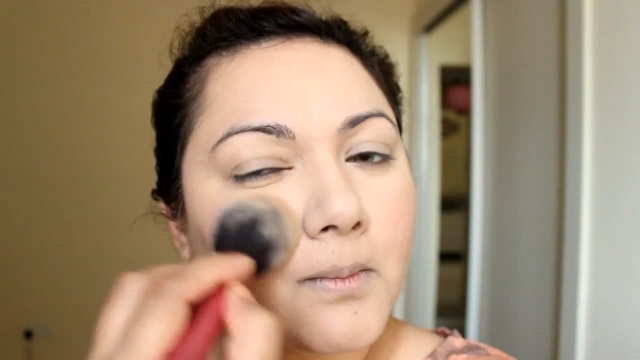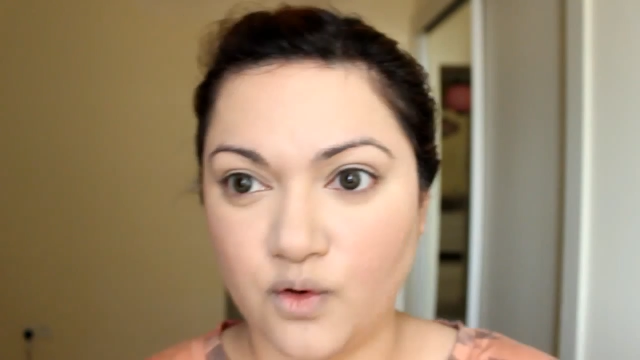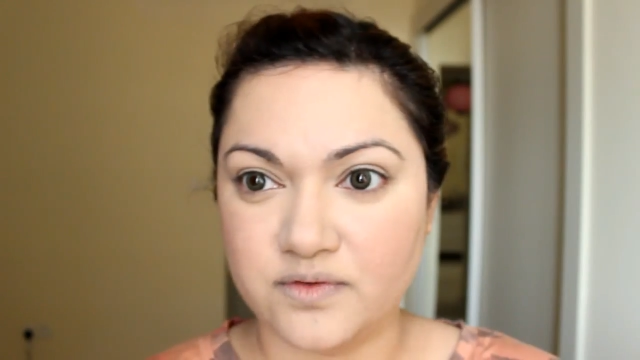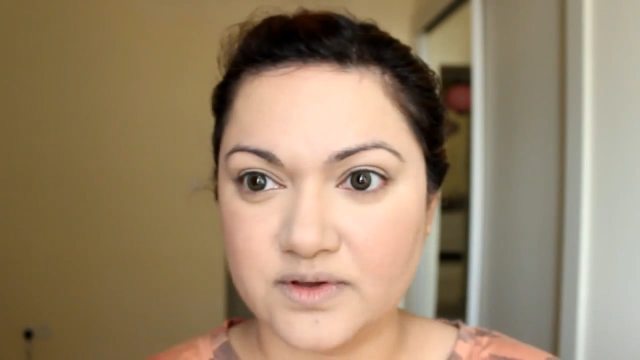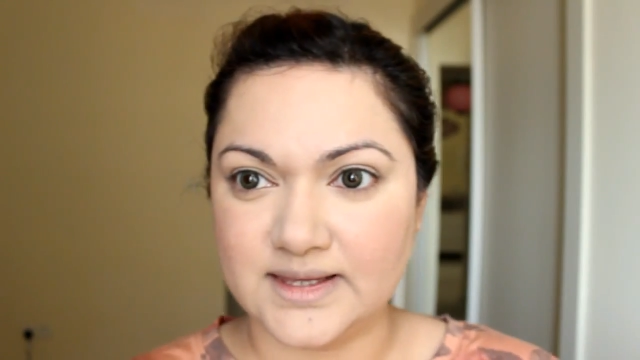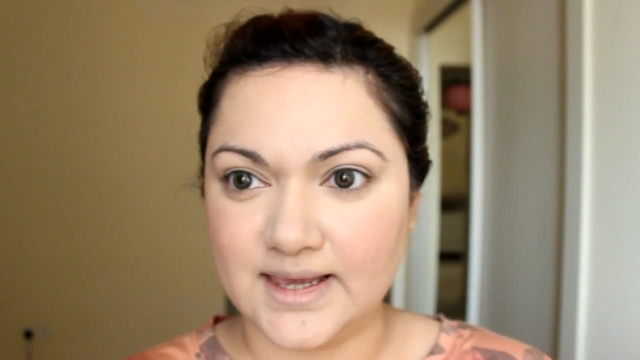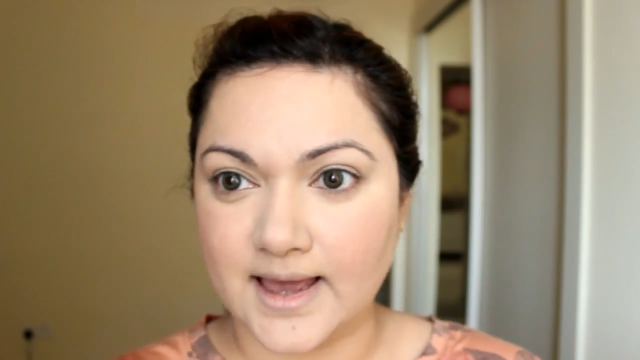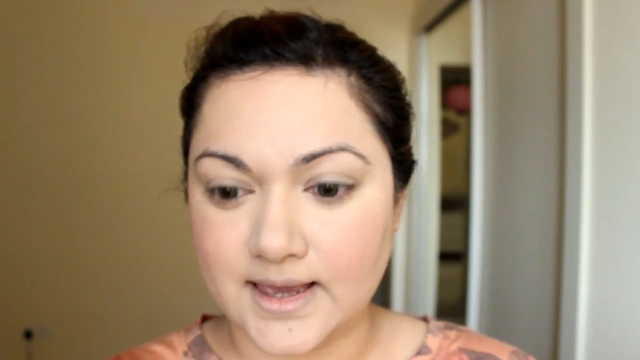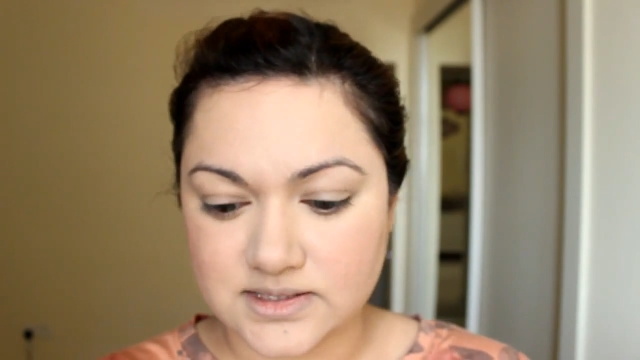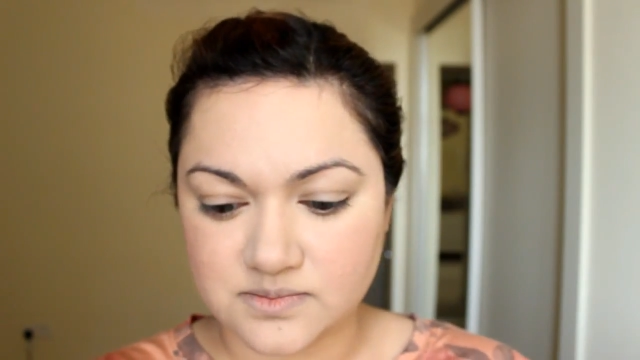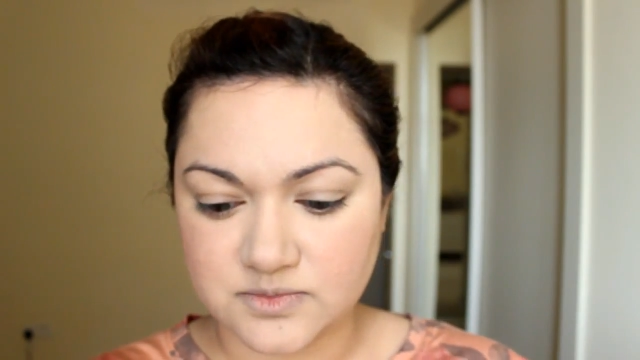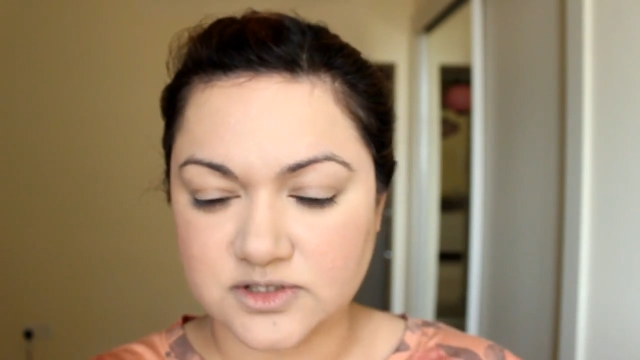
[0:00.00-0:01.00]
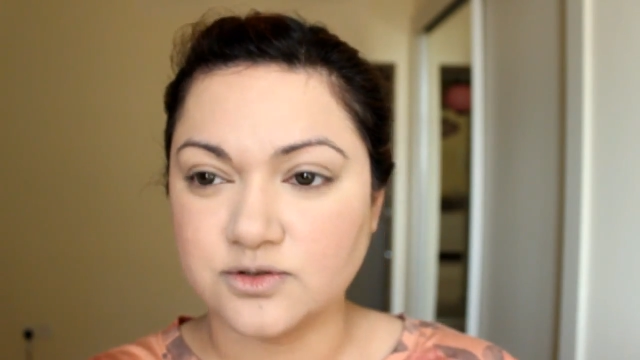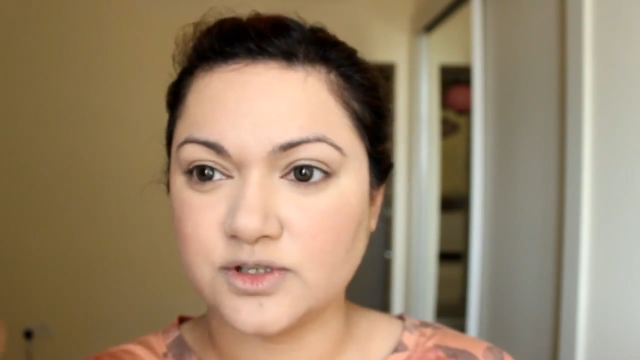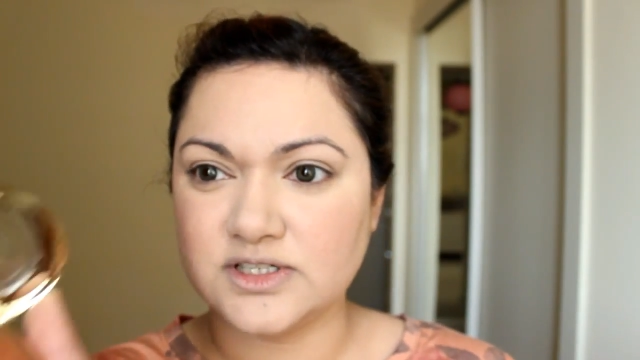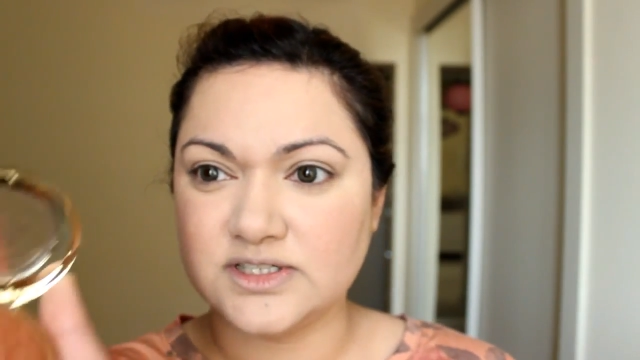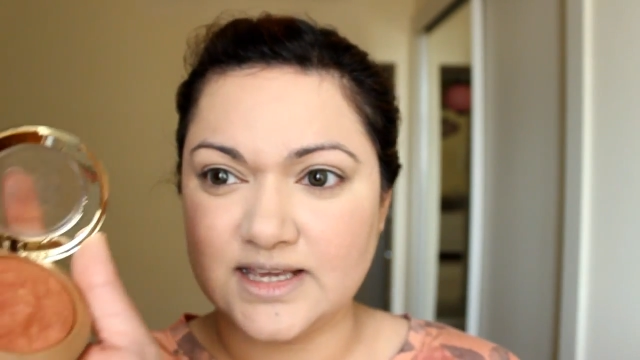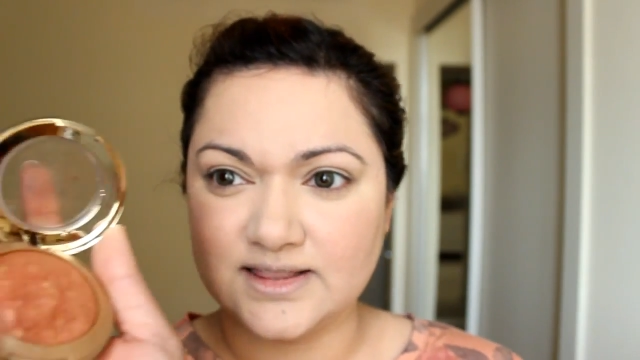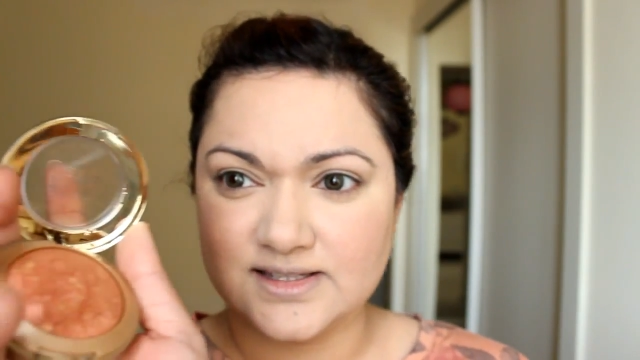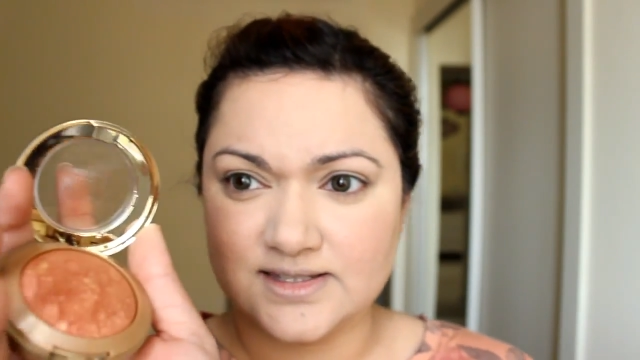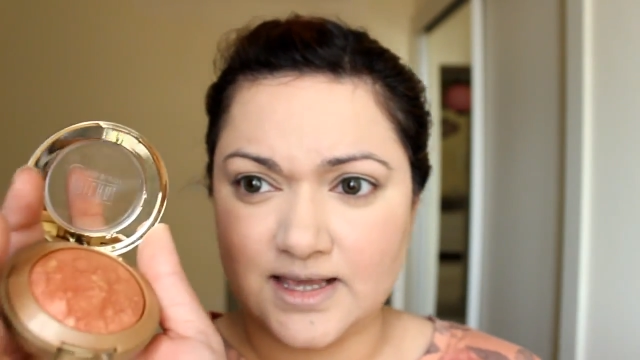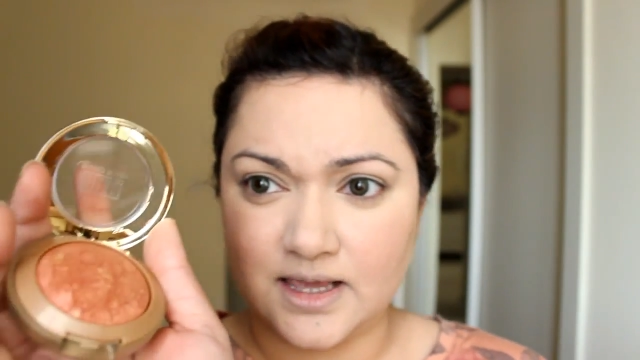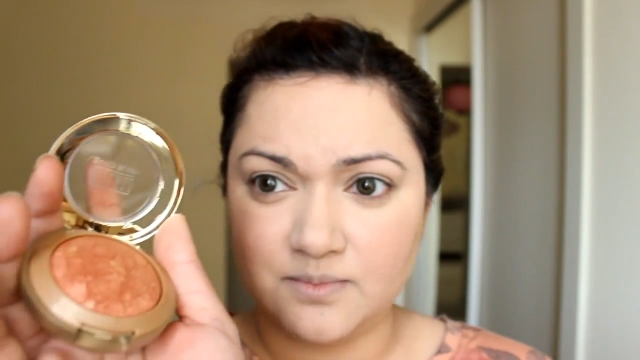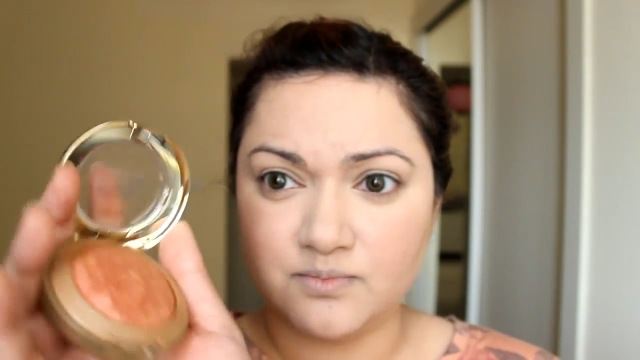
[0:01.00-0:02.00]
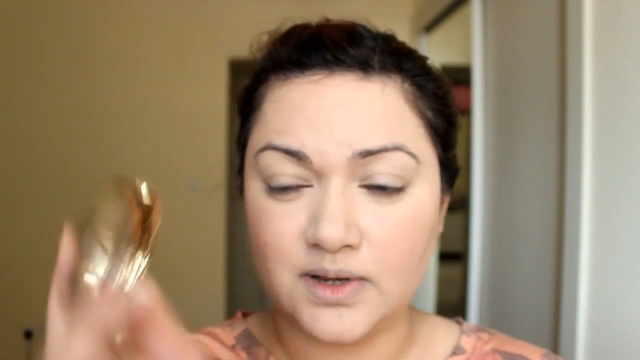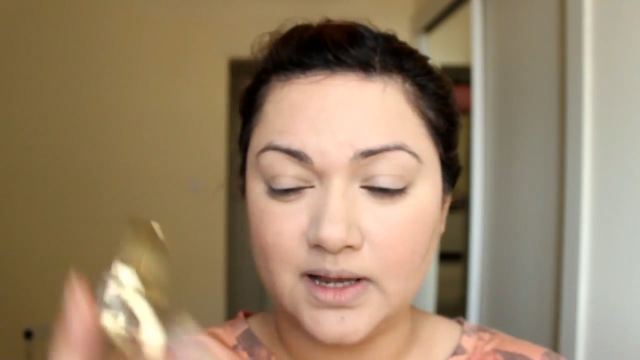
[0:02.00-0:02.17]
Over the eyes, I'm just going to take the same